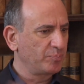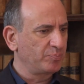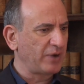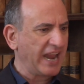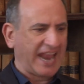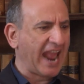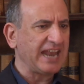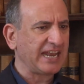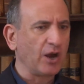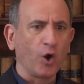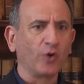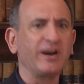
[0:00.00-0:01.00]
break
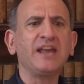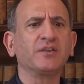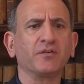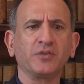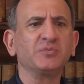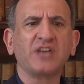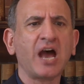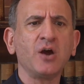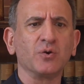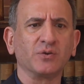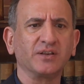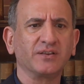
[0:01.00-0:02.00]
any or either of them
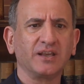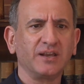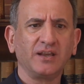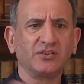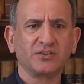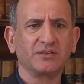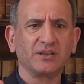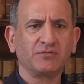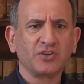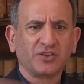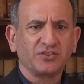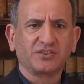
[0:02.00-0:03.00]
down. He's, they've
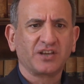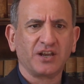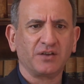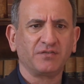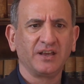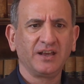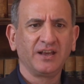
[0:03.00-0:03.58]
just kind of